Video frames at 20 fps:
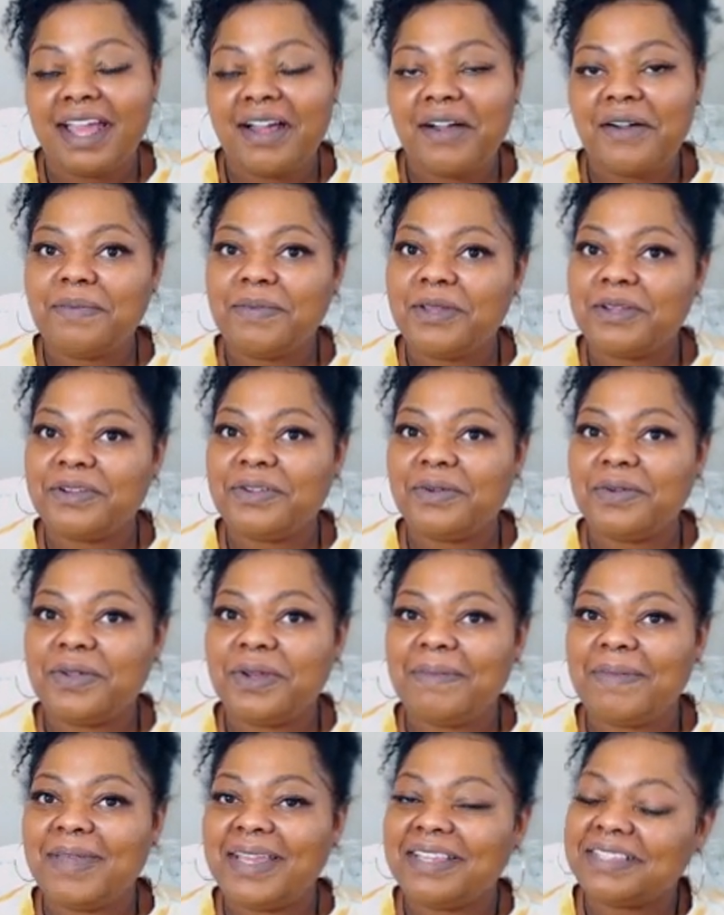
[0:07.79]
Hope you're doing
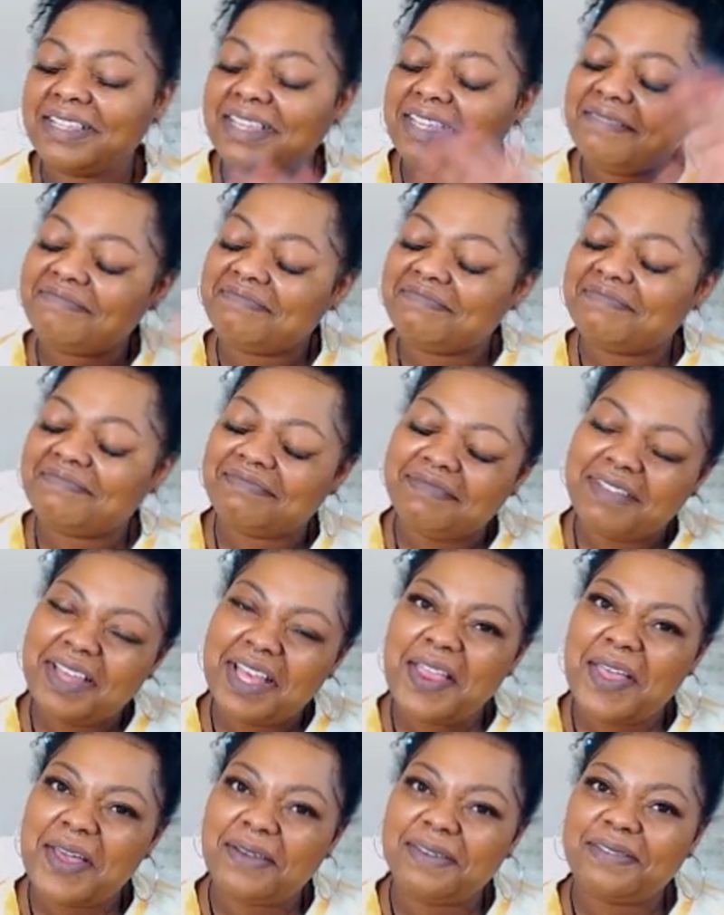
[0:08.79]
amazing.
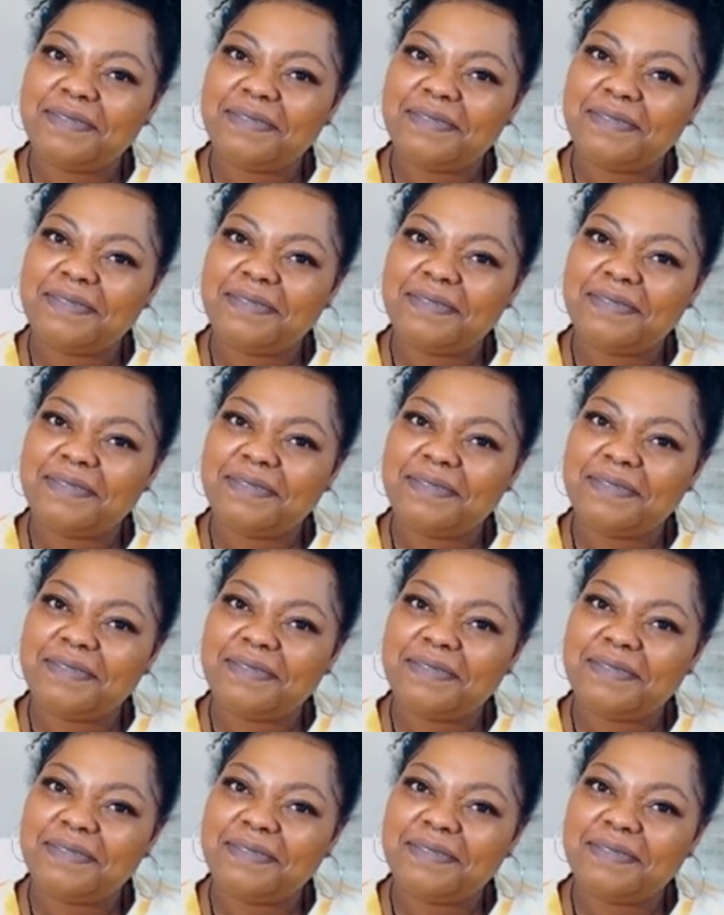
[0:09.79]
Hello.